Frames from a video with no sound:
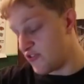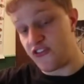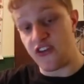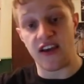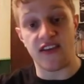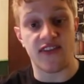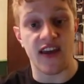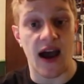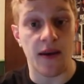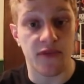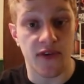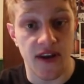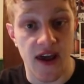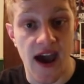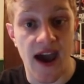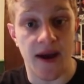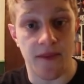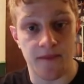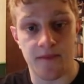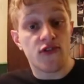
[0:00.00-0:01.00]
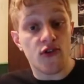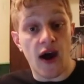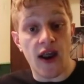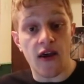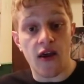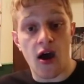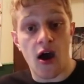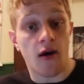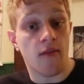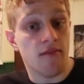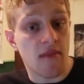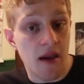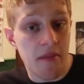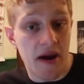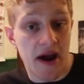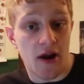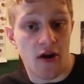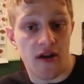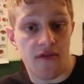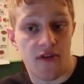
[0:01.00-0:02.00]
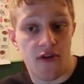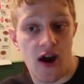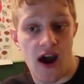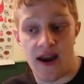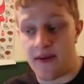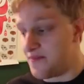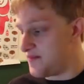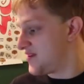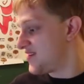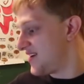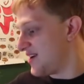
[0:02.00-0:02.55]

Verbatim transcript: six times a day. So I don't know, maybe I don't even ride.